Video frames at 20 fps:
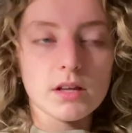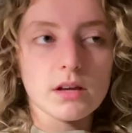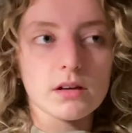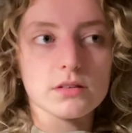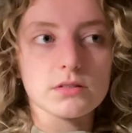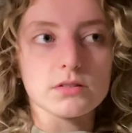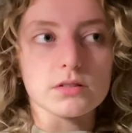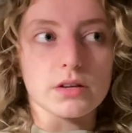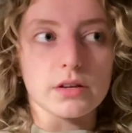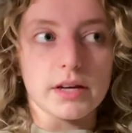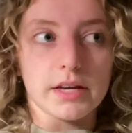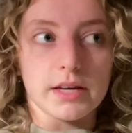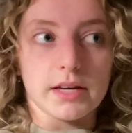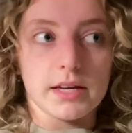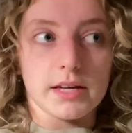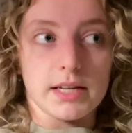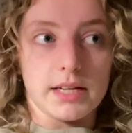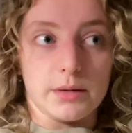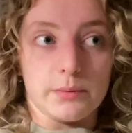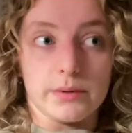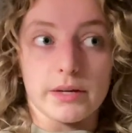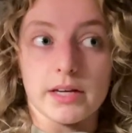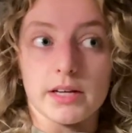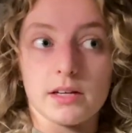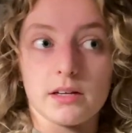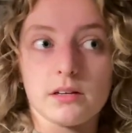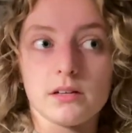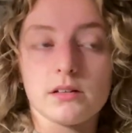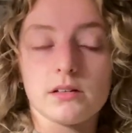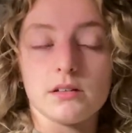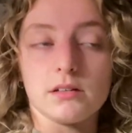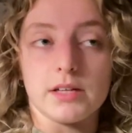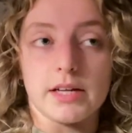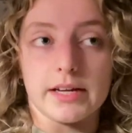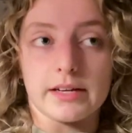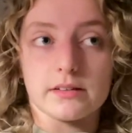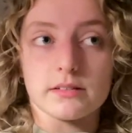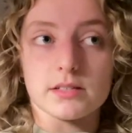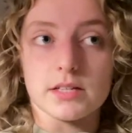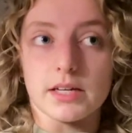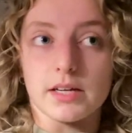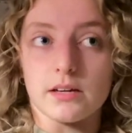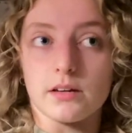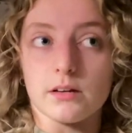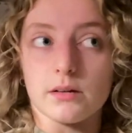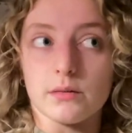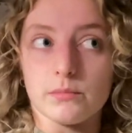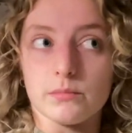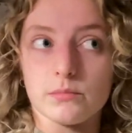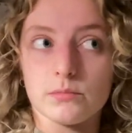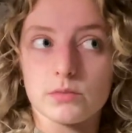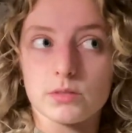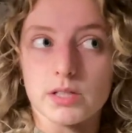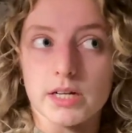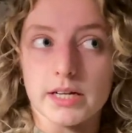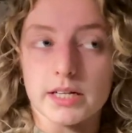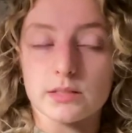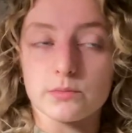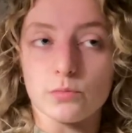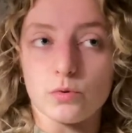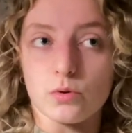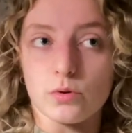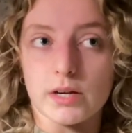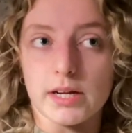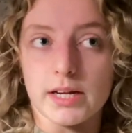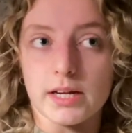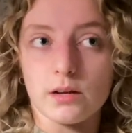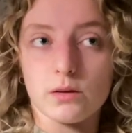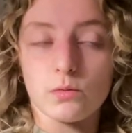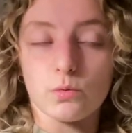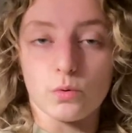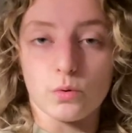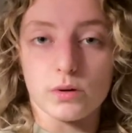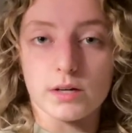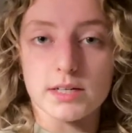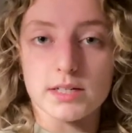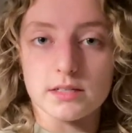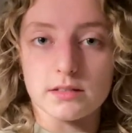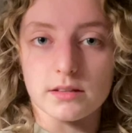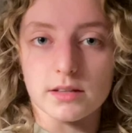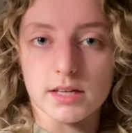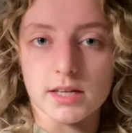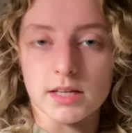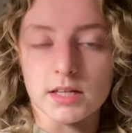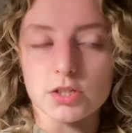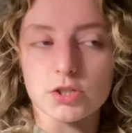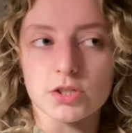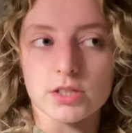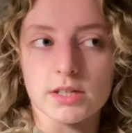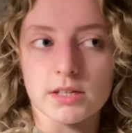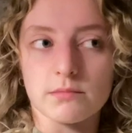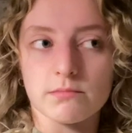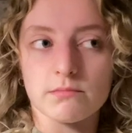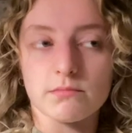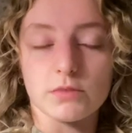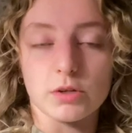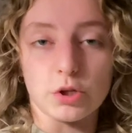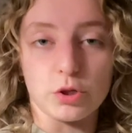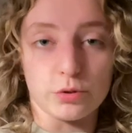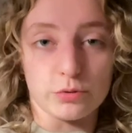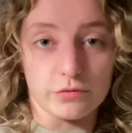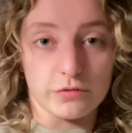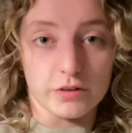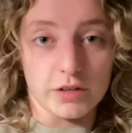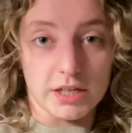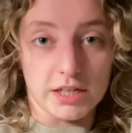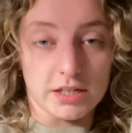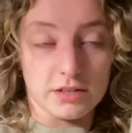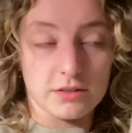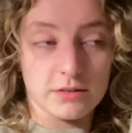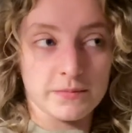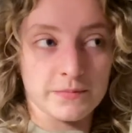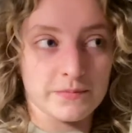So yeah, anyway, next day comes, next morning, walk into the kitchen, you're fired.